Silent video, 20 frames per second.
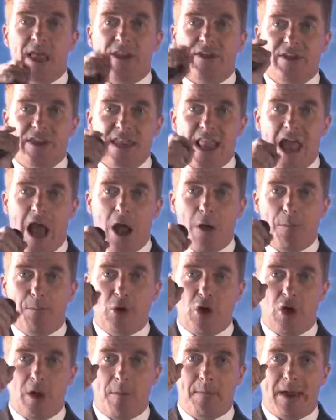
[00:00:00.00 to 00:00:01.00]
now
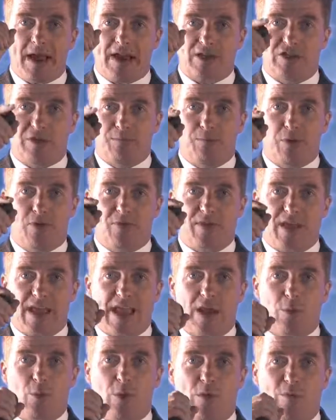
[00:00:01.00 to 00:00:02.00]
put a match above it,
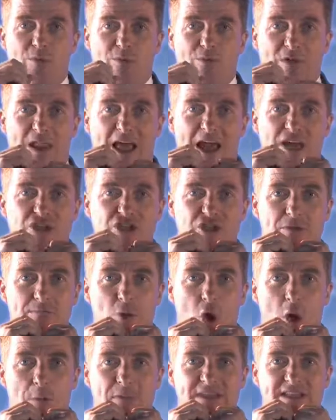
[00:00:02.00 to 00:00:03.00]
it will flash
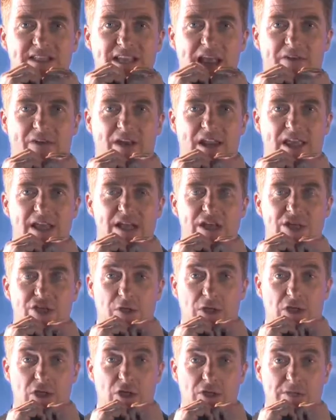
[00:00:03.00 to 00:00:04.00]
momentarily.
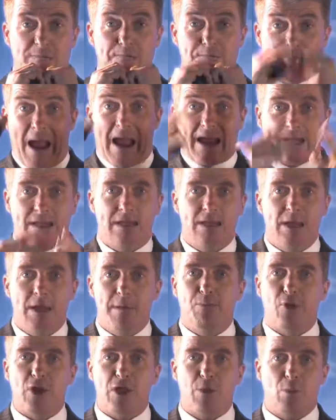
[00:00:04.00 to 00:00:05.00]
So it goes bang,
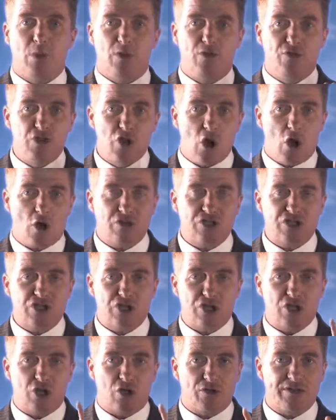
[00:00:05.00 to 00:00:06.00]
but it will not
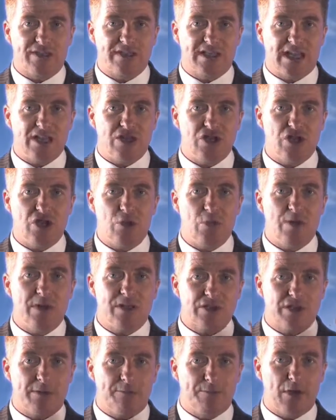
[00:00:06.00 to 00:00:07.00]
continue
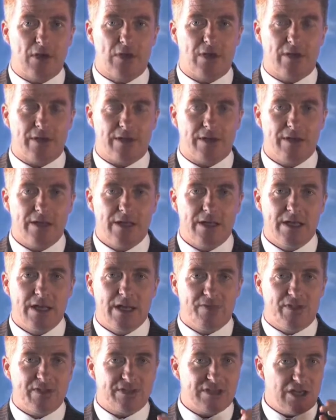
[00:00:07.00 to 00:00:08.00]
to burn.
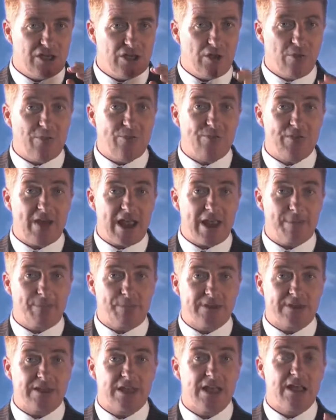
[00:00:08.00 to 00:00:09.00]
There's enough
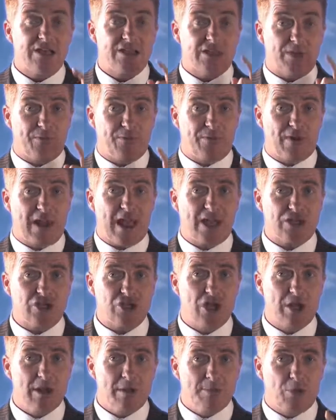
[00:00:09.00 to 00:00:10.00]
vapours to
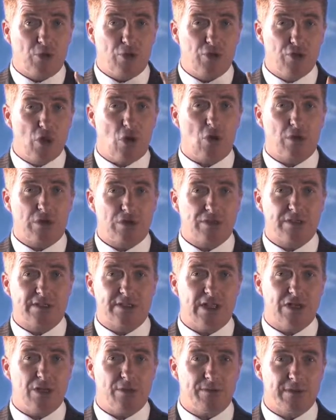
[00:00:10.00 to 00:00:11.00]
flash, but not
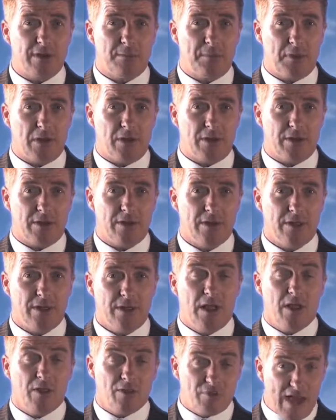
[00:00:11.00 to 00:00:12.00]
continue to burn.
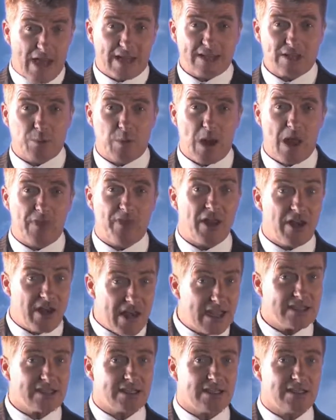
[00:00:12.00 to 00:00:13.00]
That's where the
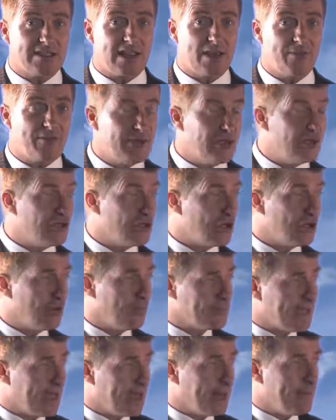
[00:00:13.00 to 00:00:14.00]
next definition
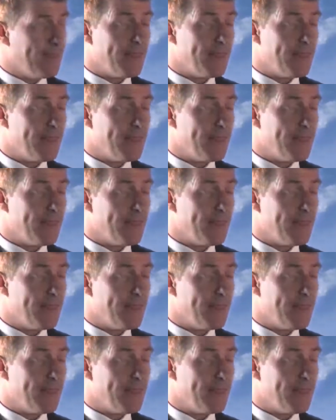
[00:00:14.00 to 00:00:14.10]
comes in,